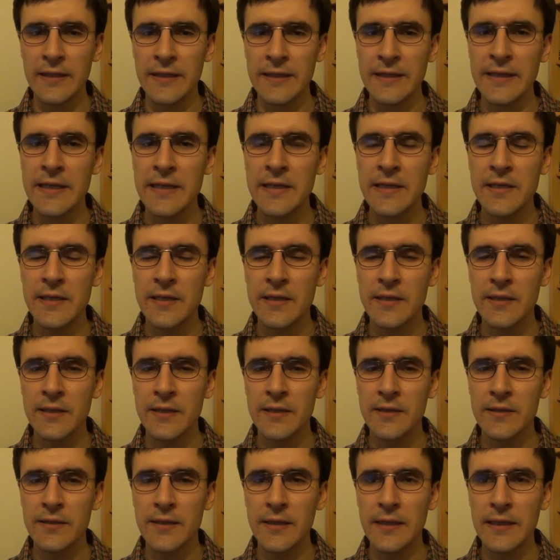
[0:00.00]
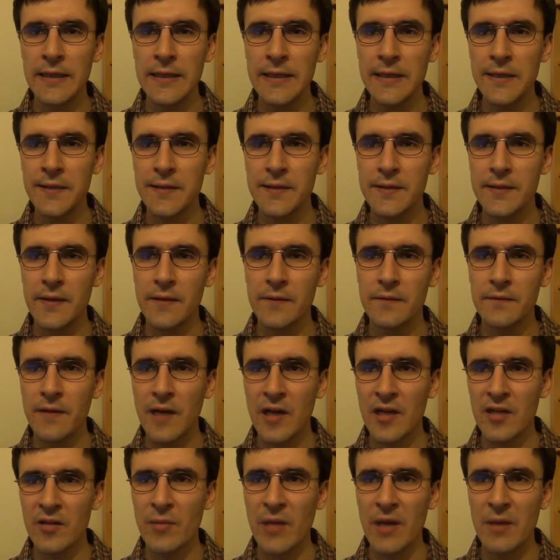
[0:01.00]
the internet's least
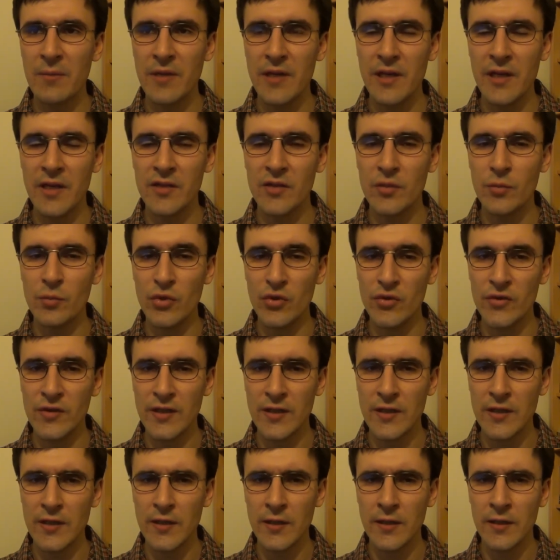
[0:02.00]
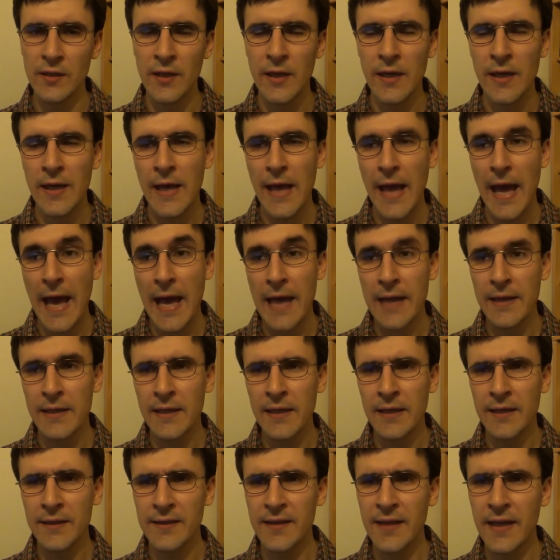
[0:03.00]
fucked by bears music nerd,
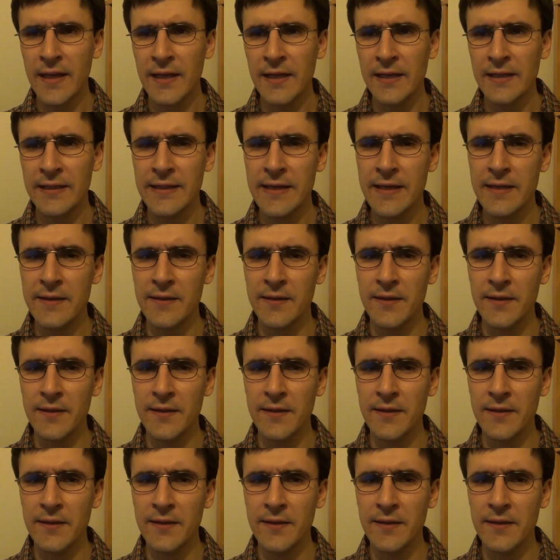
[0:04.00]
and it's getting